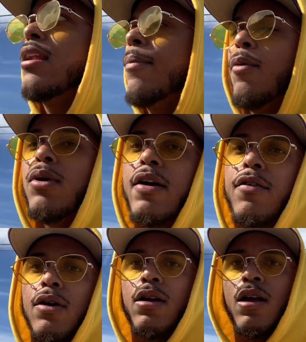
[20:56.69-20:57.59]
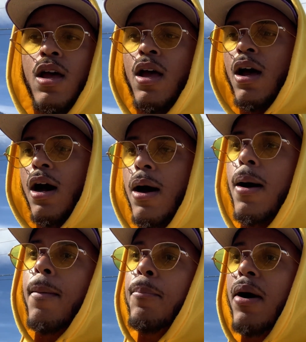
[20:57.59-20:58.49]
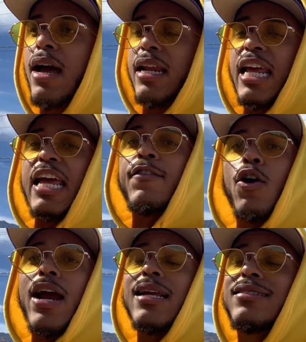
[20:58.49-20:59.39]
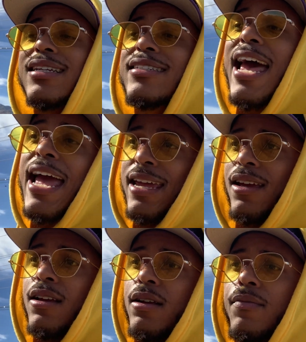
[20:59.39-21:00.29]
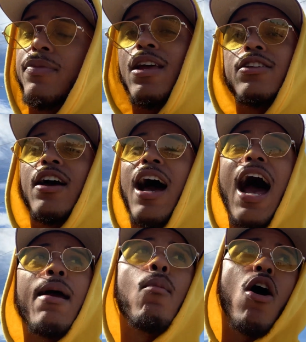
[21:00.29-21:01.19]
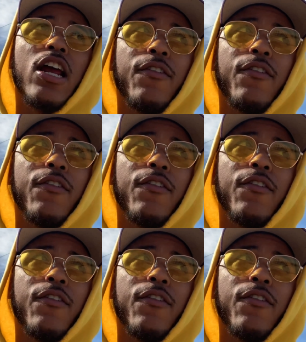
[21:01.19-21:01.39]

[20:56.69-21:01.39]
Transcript: up or whatever. But if you're into tech, there's a high market